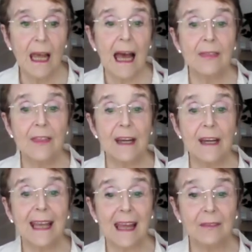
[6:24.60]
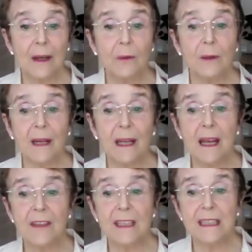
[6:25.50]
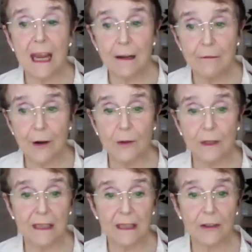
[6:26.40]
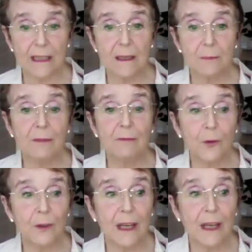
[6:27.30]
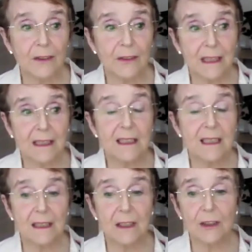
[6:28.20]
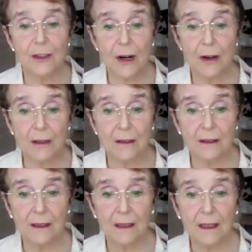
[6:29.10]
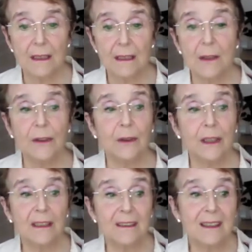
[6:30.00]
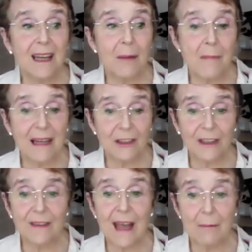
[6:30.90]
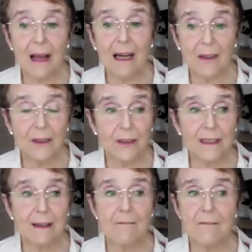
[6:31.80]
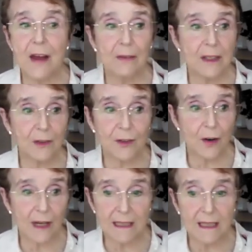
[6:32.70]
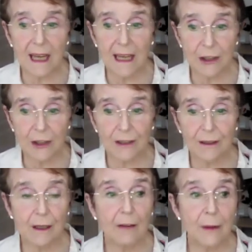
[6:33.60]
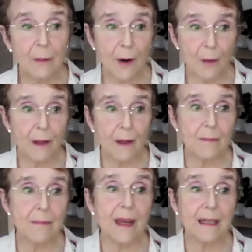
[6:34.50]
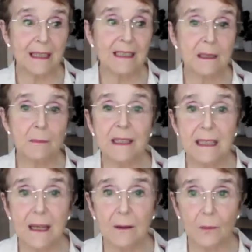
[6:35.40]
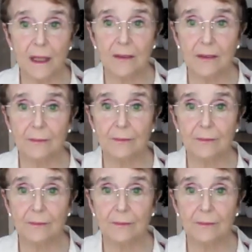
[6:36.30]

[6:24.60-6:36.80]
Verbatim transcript: And then again, there would be another tenfold increase before the odor is considered strong. So you can imagine that malodor is a very strong indication of a problem that needs to be dealt with.